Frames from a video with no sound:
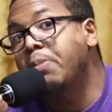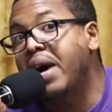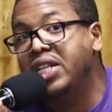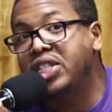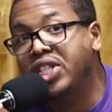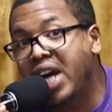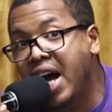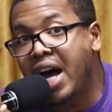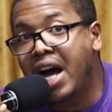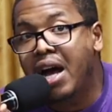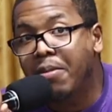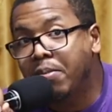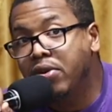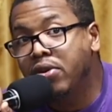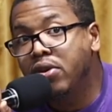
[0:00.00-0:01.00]
job.
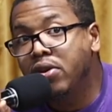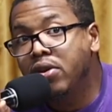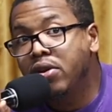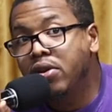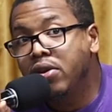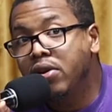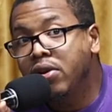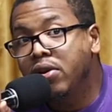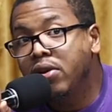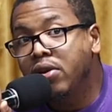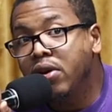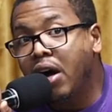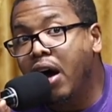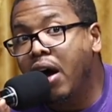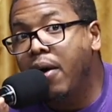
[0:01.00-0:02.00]

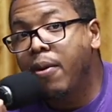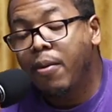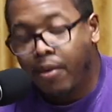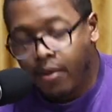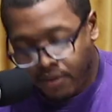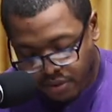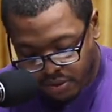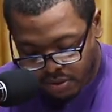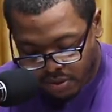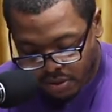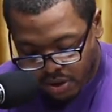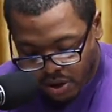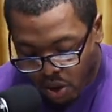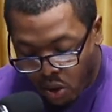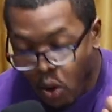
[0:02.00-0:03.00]
Or famine? Or